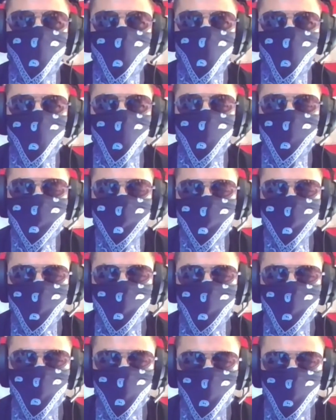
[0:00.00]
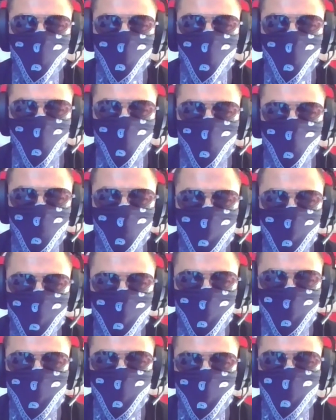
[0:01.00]
now that it's legal, don't have to
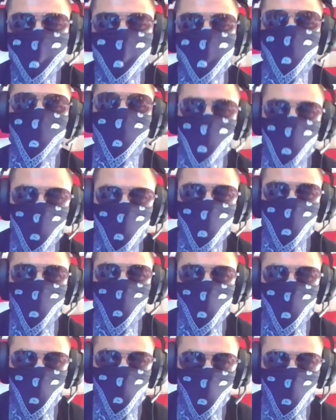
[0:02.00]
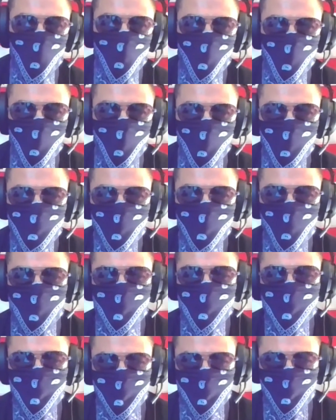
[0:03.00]
necessarily invade other people's
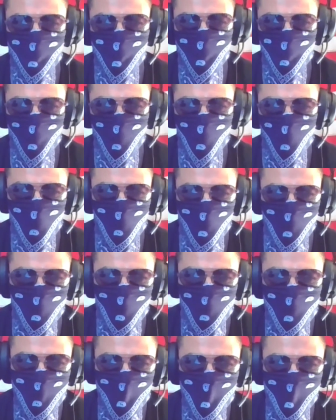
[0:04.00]
spaces anymore, huh?